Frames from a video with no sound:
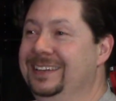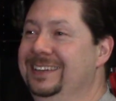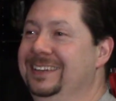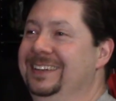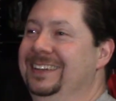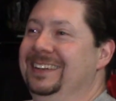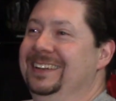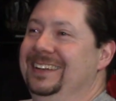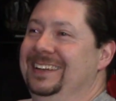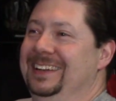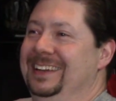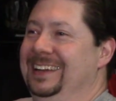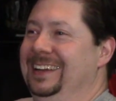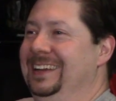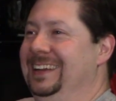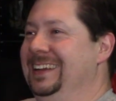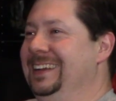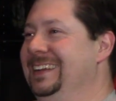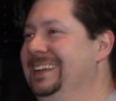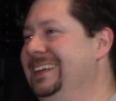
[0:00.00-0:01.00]

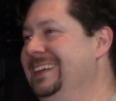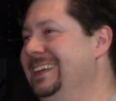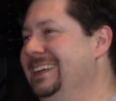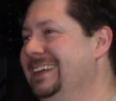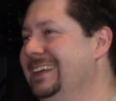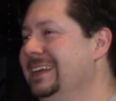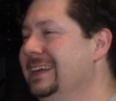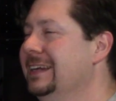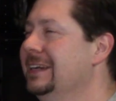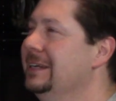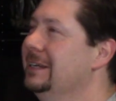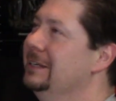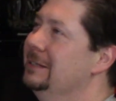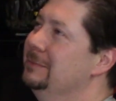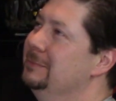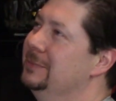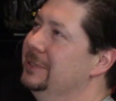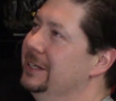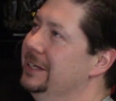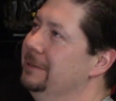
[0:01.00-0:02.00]
Yeah.
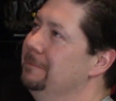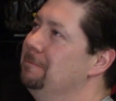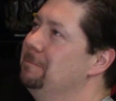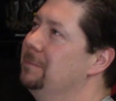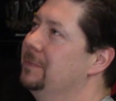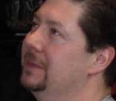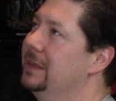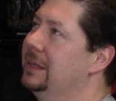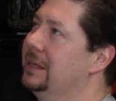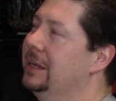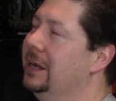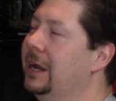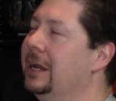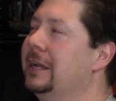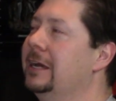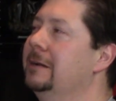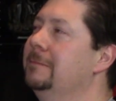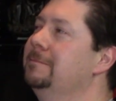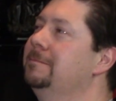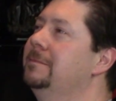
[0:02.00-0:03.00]
But got
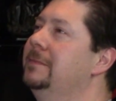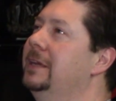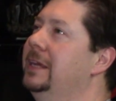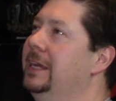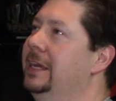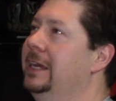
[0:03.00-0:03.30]
up,